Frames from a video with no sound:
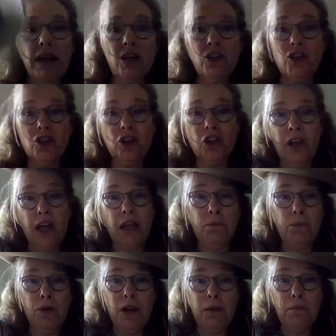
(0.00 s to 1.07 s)
and took and
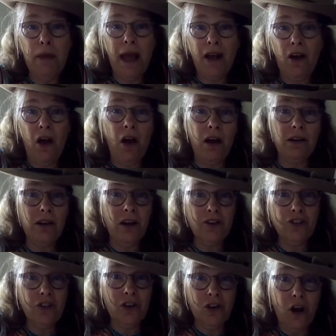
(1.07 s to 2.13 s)
put it back on,
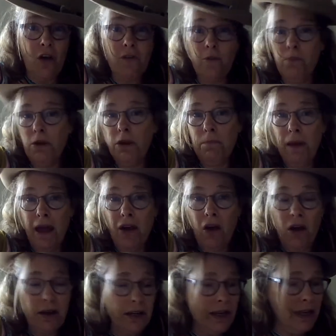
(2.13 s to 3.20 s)
took it off and put it back
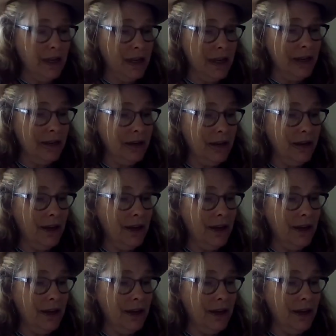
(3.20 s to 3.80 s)
on again.